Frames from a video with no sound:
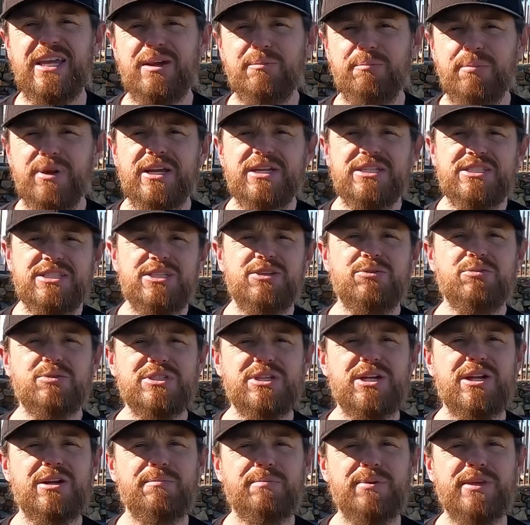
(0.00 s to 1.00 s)
it. But I still
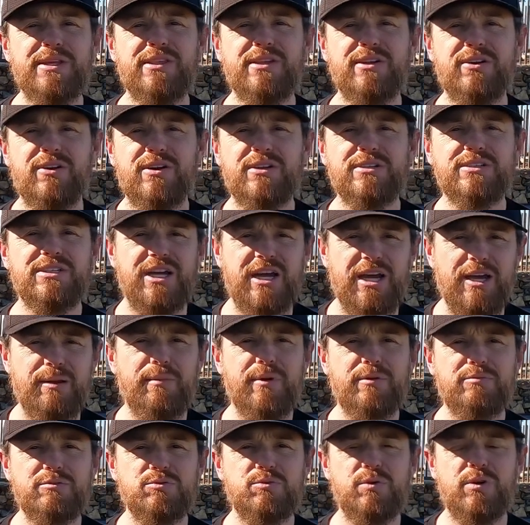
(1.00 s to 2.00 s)
was gonna be there on
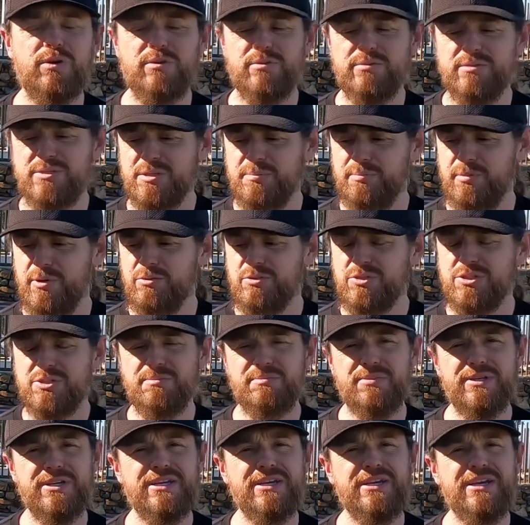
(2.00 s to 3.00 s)
time. I was where I was supposed to
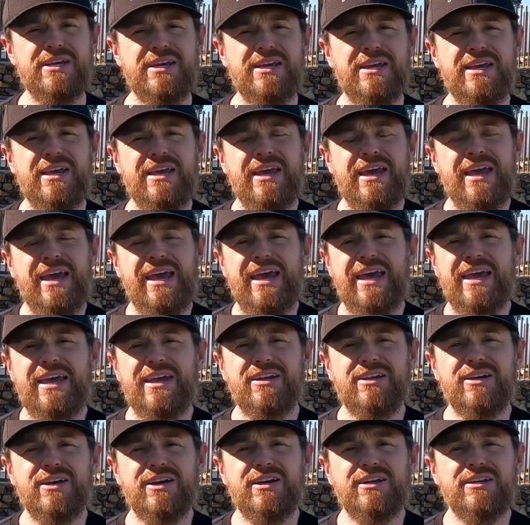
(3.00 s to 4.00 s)
be.
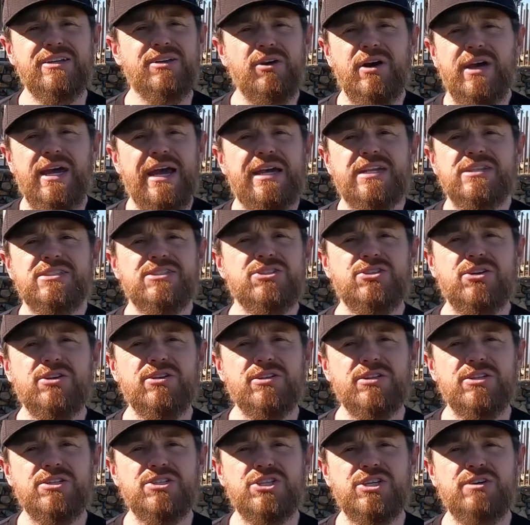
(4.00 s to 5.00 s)
And, I hadn't
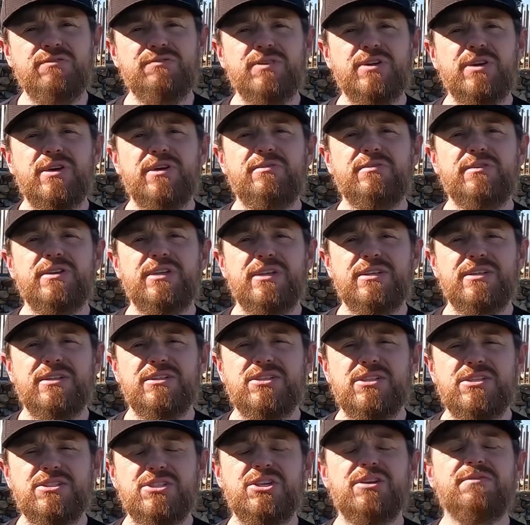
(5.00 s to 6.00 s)
started the shift
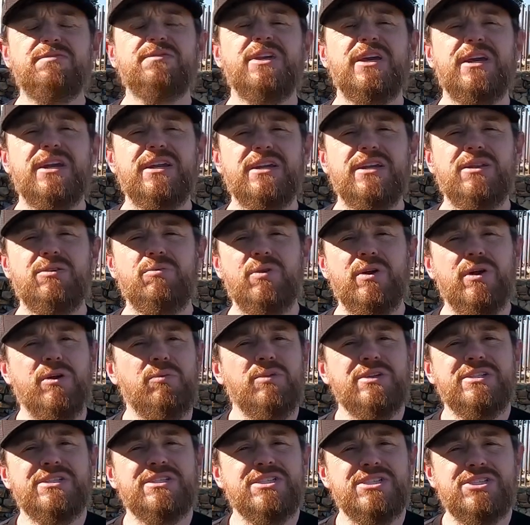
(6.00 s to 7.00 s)
yet. And when I
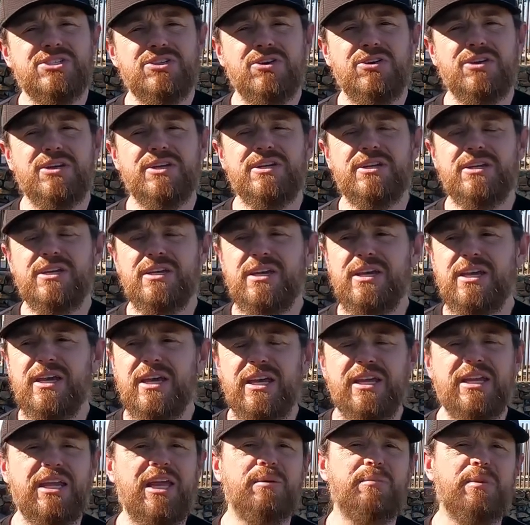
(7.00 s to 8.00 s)
went to start it,
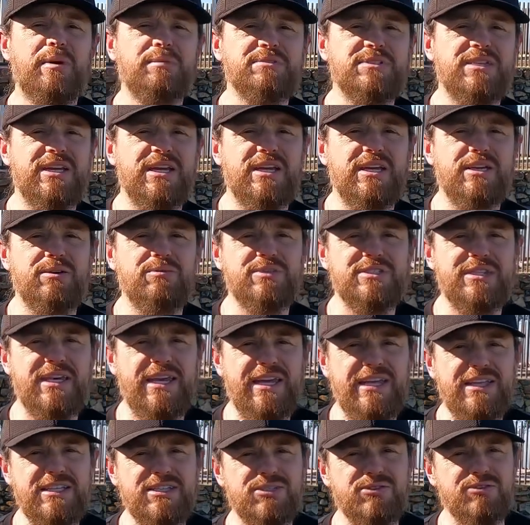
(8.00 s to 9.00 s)
it came up saying it was
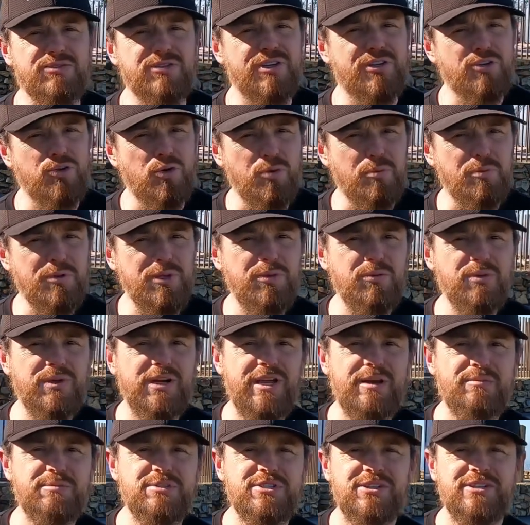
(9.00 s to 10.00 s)
canceled. Now, normally when
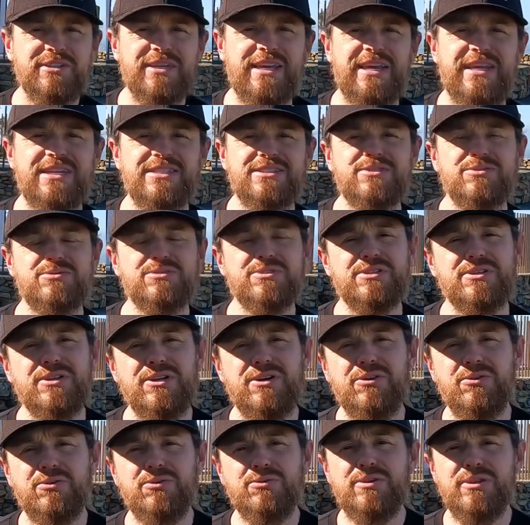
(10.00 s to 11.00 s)
Amazon cancels a
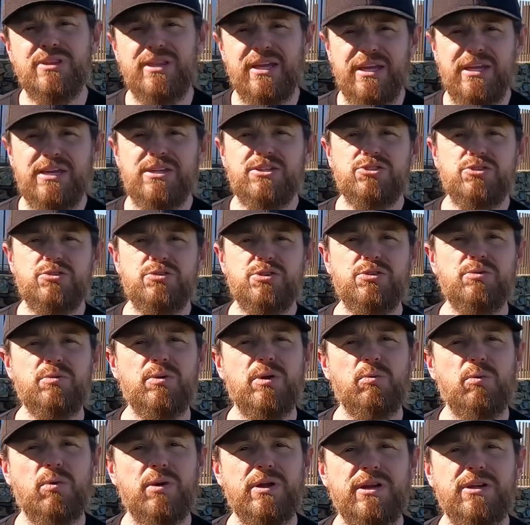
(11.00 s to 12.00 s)
load, they issue you
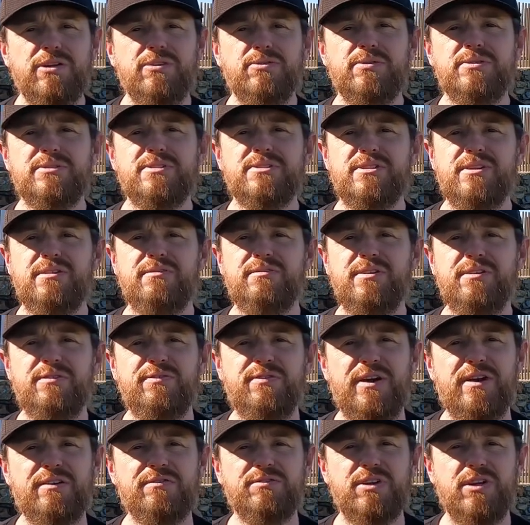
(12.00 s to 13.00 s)
a
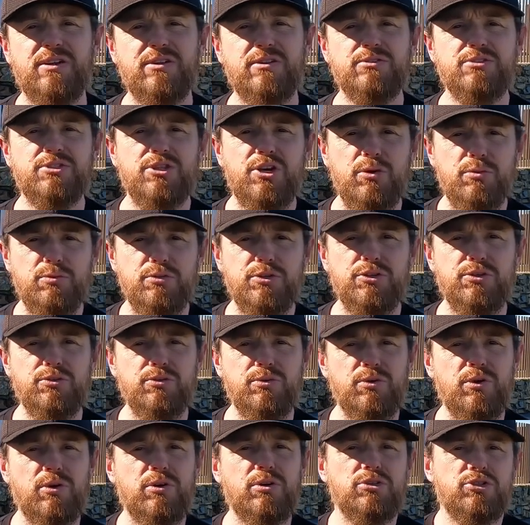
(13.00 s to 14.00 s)
$175
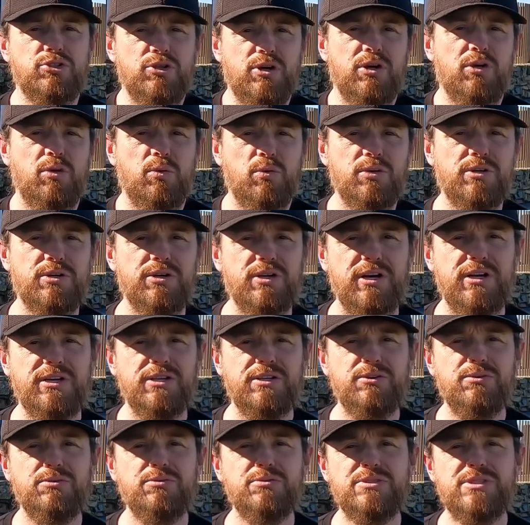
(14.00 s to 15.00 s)
TONU, or truck order not
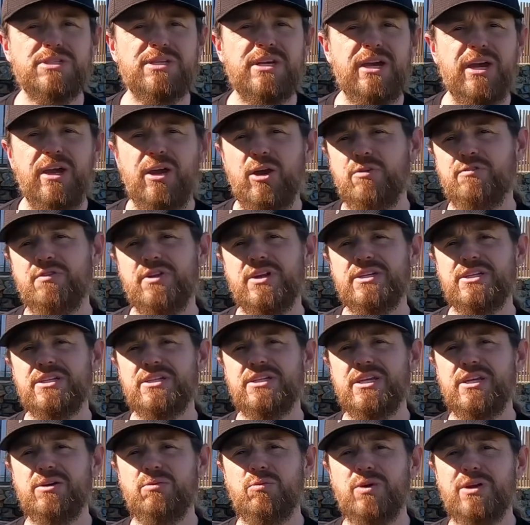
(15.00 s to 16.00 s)
used. However, I
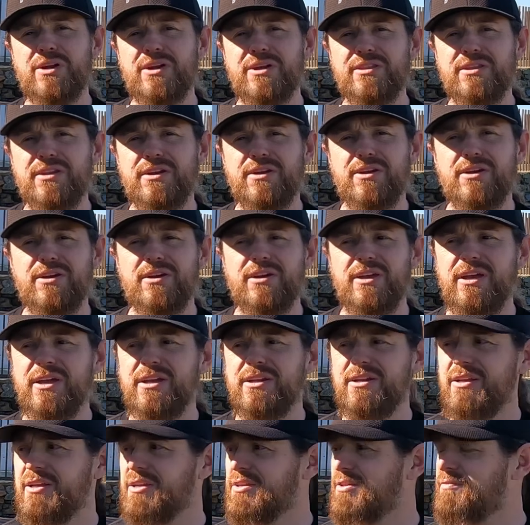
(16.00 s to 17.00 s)
didn't get one on there.
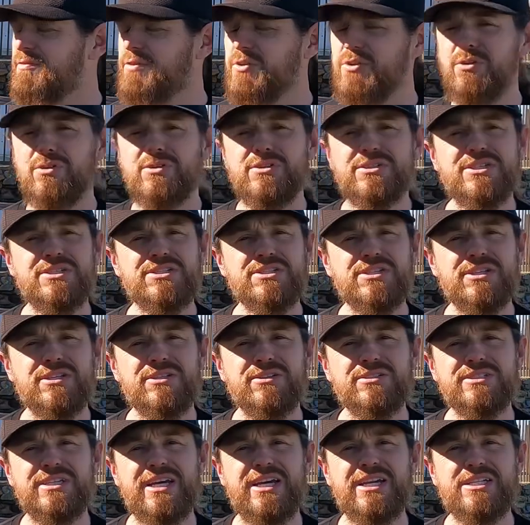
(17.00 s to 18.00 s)
And if you notice, there's a
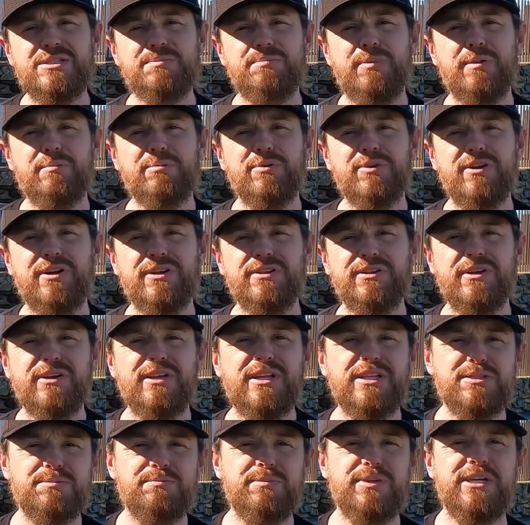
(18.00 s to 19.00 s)
little text bubble on there.
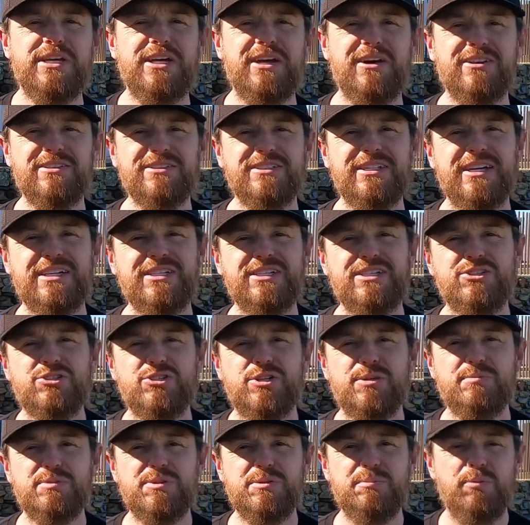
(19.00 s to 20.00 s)
That's me contacting
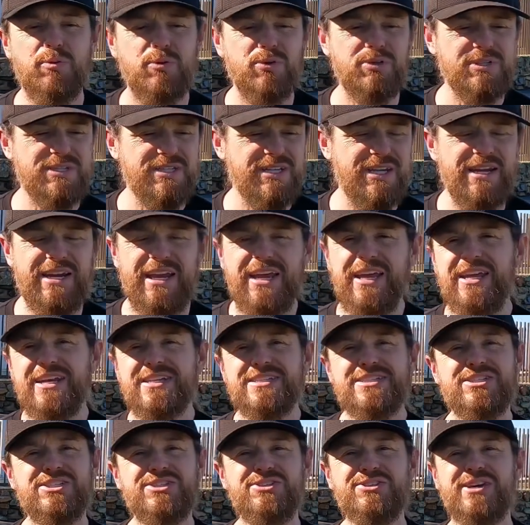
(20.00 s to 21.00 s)
Trip Support saying, hey, I
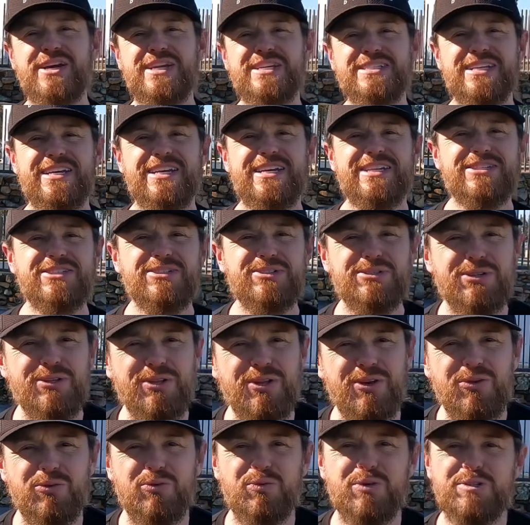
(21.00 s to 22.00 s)
see you guys canceled the
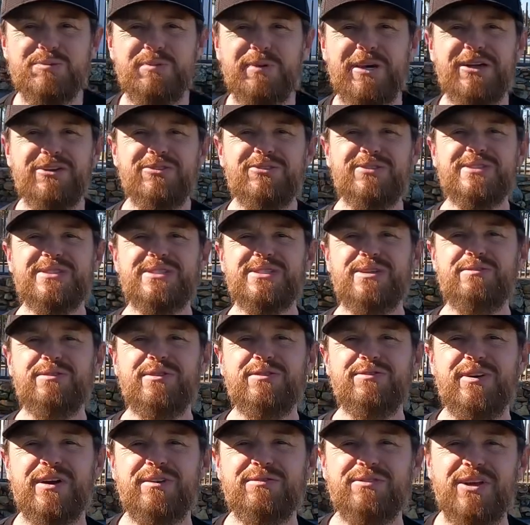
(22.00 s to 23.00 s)
load. Where's my
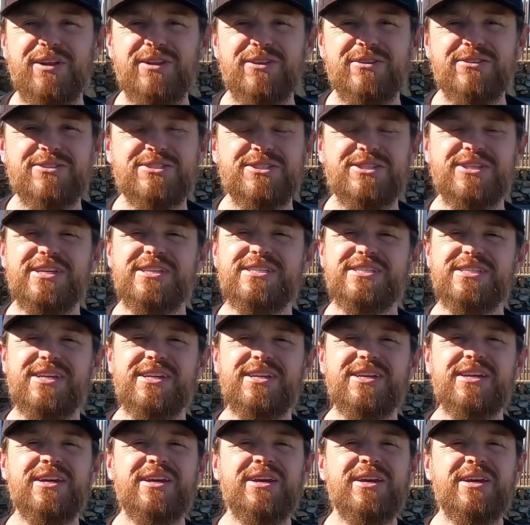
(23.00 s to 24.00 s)
$175? And they
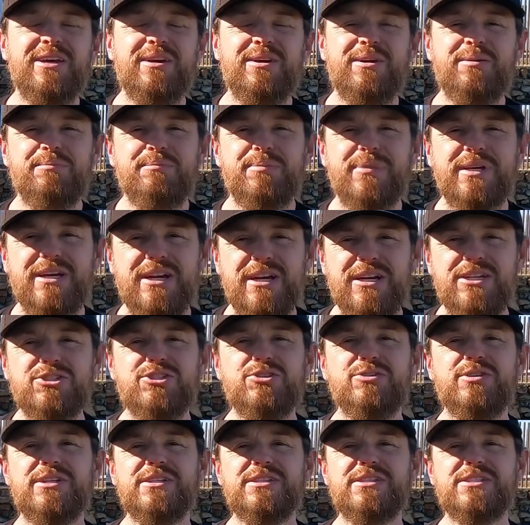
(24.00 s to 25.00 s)
said, because
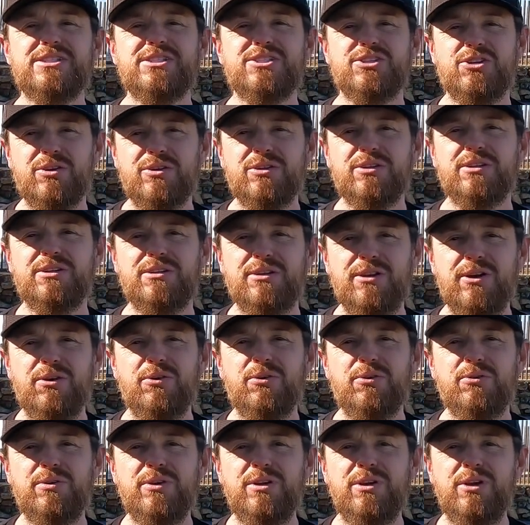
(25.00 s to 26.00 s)
you didn't start the
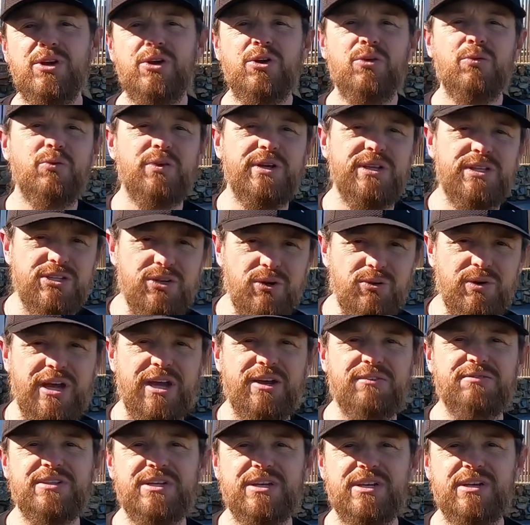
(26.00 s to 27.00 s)
load, we don't
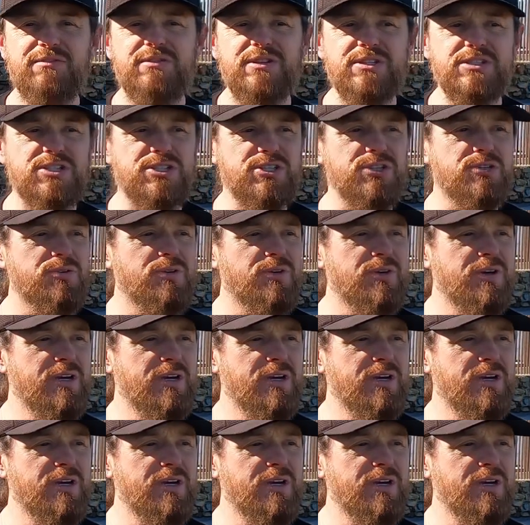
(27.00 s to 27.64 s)
have to give it to you.